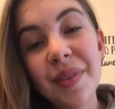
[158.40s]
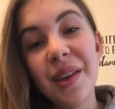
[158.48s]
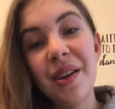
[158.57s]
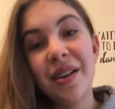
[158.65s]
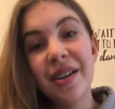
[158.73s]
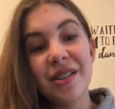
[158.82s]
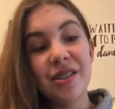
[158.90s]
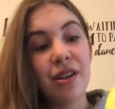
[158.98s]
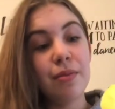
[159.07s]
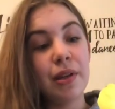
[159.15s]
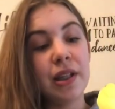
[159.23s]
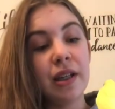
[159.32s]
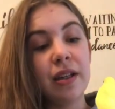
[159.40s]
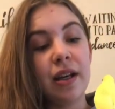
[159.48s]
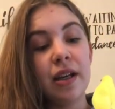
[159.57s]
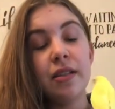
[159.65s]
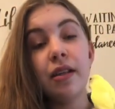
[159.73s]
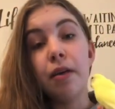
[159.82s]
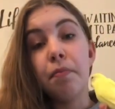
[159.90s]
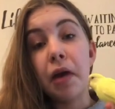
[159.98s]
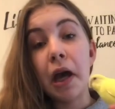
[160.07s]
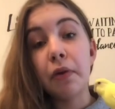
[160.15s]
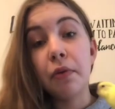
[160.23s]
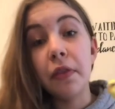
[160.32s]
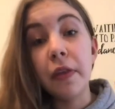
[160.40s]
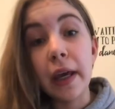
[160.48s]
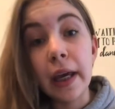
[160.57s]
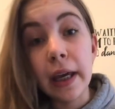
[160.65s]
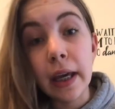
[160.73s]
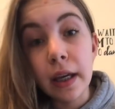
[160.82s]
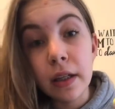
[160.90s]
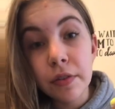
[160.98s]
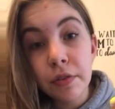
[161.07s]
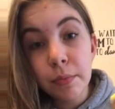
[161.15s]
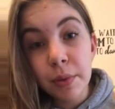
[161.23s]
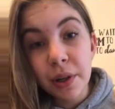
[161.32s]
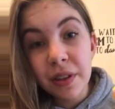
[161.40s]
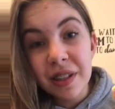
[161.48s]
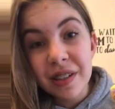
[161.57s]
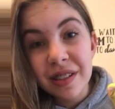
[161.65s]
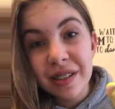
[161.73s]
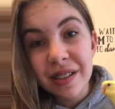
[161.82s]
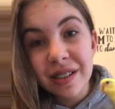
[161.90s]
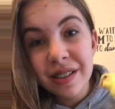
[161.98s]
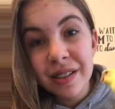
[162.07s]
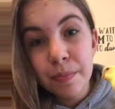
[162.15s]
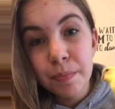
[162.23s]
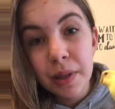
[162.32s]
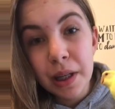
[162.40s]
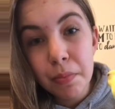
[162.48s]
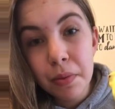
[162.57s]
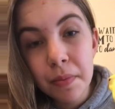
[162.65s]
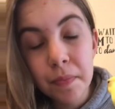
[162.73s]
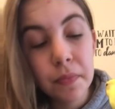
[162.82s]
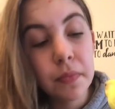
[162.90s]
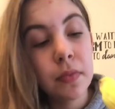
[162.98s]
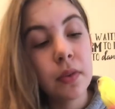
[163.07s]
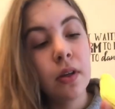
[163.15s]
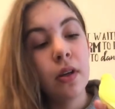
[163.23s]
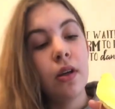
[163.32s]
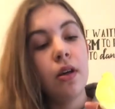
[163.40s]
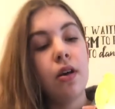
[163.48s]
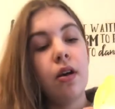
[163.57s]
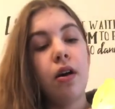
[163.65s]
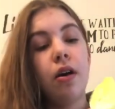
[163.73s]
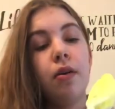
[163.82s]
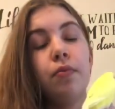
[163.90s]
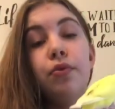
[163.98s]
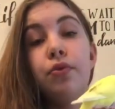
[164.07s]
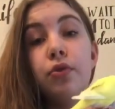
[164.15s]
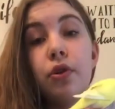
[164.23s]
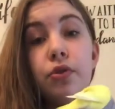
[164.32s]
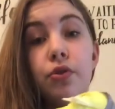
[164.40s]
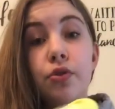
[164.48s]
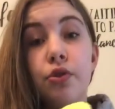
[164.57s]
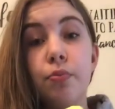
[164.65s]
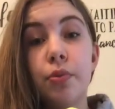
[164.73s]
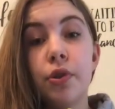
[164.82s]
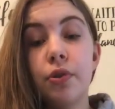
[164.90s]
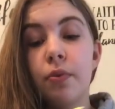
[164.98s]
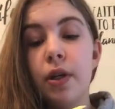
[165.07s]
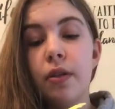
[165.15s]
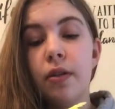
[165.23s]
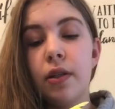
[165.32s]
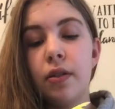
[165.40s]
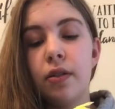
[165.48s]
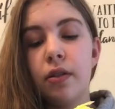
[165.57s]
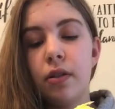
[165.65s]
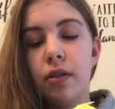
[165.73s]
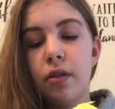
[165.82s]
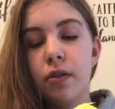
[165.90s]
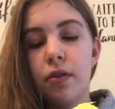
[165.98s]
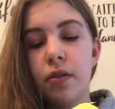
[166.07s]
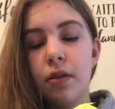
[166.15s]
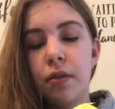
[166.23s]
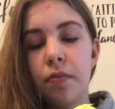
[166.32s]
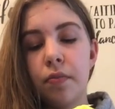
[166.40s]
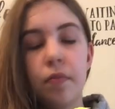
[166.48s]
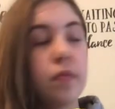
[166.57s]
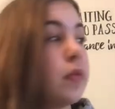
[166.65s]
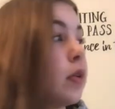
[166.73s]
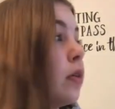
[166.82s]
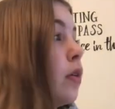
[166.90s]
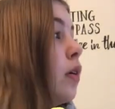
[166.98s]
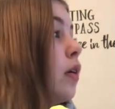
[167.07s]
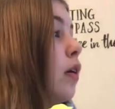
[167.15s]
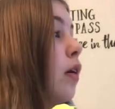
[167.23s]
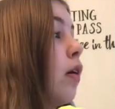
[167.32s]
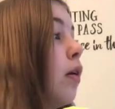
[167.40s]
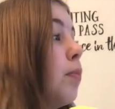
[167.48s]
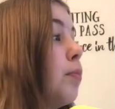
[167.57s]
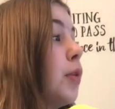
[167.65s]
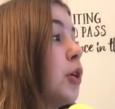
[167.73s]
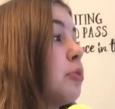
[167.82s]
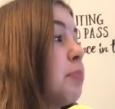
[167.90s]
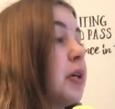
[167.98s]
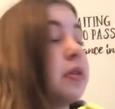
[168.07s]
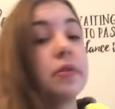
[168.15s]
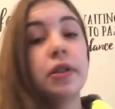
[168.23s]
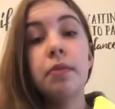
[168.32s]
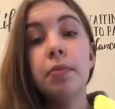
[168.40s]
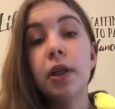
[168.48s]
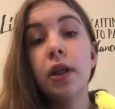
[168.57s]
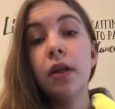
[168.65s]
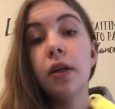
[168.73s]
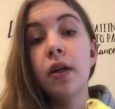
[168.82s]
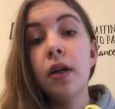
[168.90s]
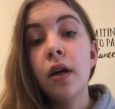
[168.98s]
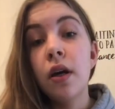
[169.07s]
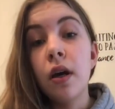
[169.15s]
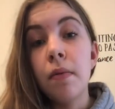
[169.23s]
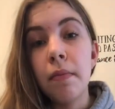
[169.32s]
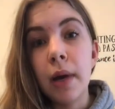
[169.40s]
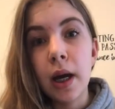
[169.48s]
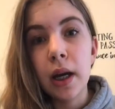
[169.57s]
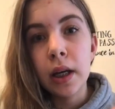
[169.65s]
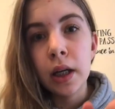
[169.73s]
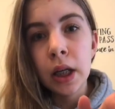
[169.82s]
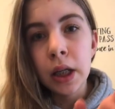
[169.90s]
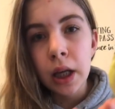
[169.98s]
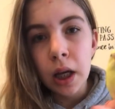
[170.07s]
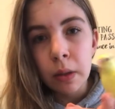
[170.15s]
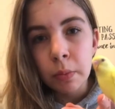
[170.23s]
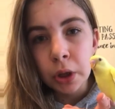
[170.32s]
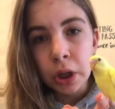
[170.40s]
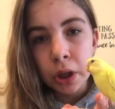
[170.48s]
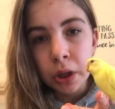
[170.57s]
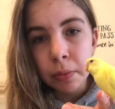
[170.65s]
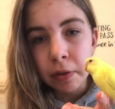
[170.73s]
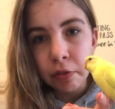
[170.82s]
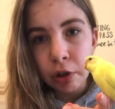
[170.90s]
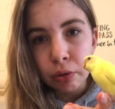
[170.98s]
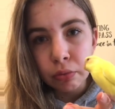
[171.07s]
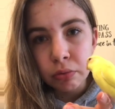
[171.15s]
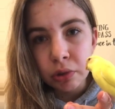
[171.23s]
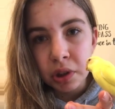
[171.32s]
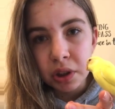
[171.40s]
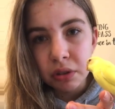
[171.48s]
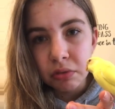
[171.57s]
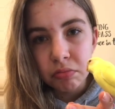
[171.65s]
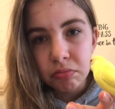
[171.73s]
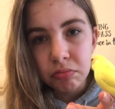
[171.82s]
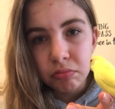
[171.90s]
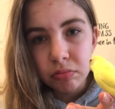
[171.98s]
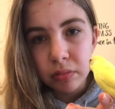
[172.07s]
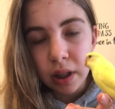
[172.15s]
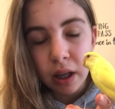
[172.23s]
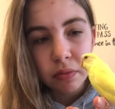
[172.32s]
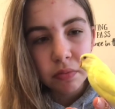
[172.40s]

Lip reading: Okay, sorry about that, guys. I'm back with a different bird. This is Peep, who's also super sweet. This is Marshmallow's sibling. My camera, my phone, yeah.